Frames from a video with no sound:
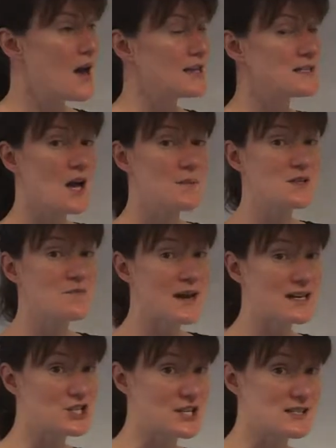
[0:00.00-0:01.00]
In terms of
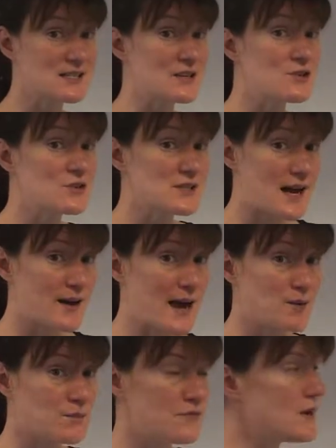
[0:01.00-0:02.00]
managing sickle cell
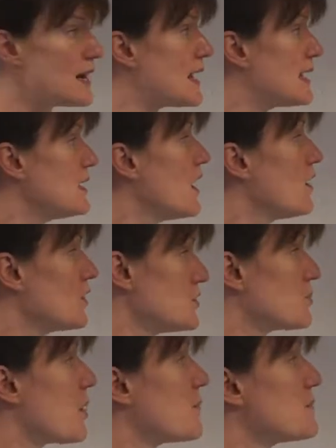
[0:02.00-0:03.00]
helpfully,
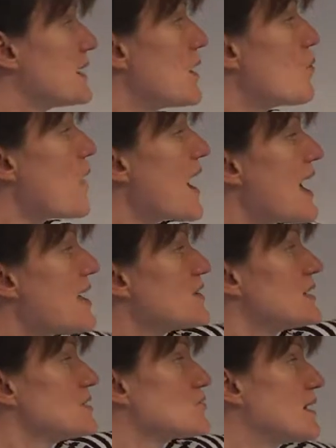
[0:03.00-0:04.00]
you're probably aware
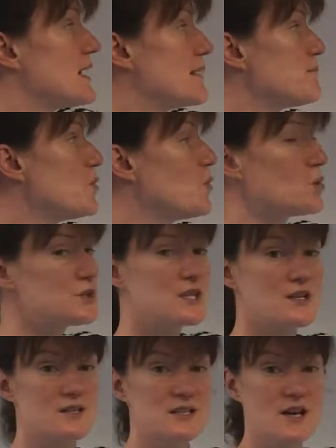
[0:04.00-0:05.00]
that it's really
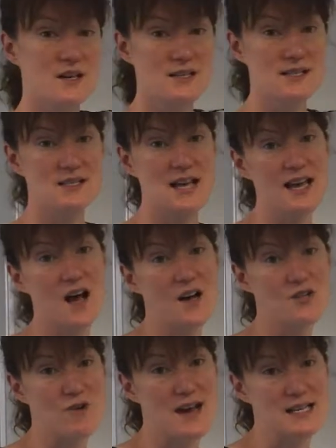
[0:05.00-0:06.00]
important to stay
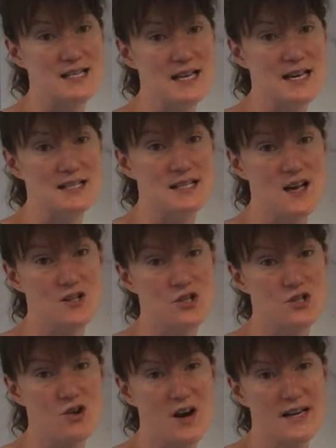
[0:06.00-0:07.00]
hydrated and
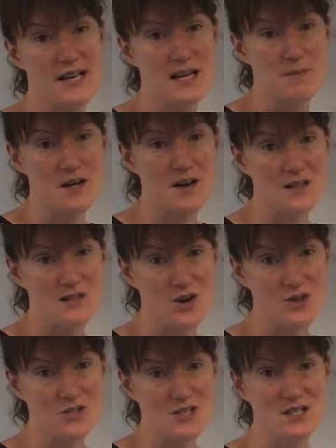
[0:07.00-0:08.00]
to try and keep a nice
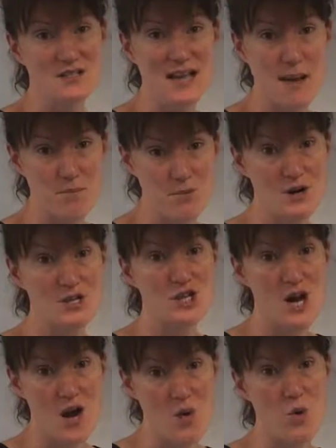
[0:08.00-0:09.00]
constant
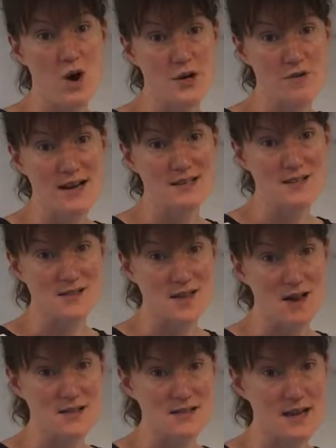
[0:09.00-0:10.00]
temperature while you're
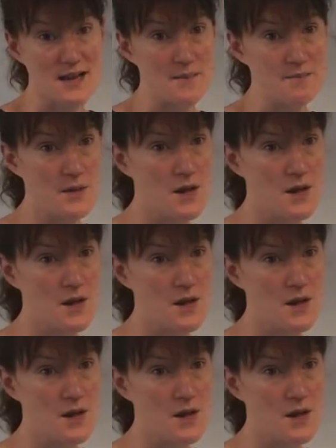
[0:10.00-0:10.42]
exercising.